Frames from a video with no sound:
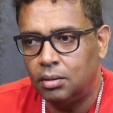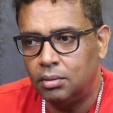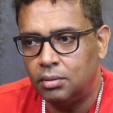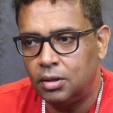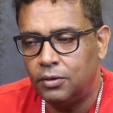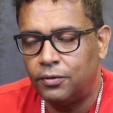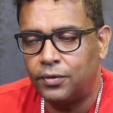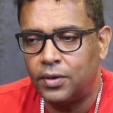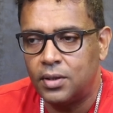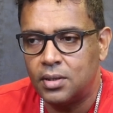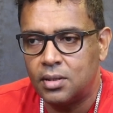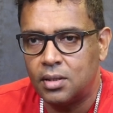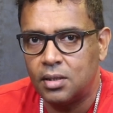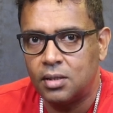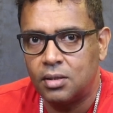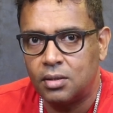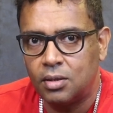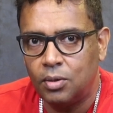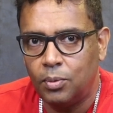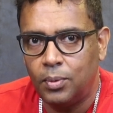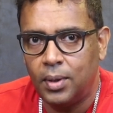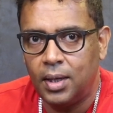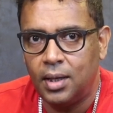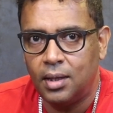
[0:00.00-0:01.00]
differences,
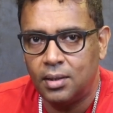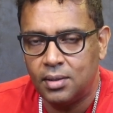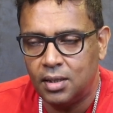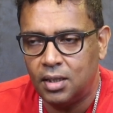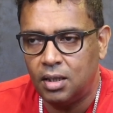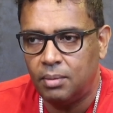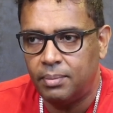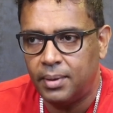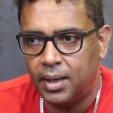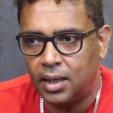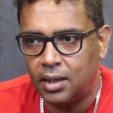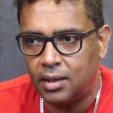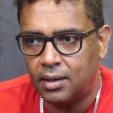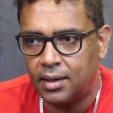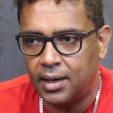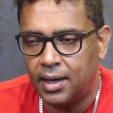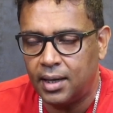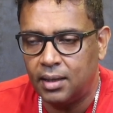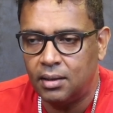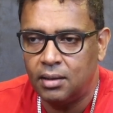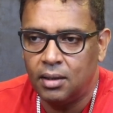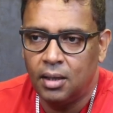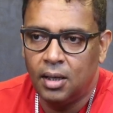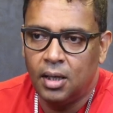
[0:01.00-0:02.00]
the way Citibank
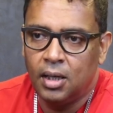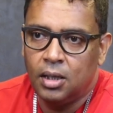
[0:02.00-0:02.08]
ran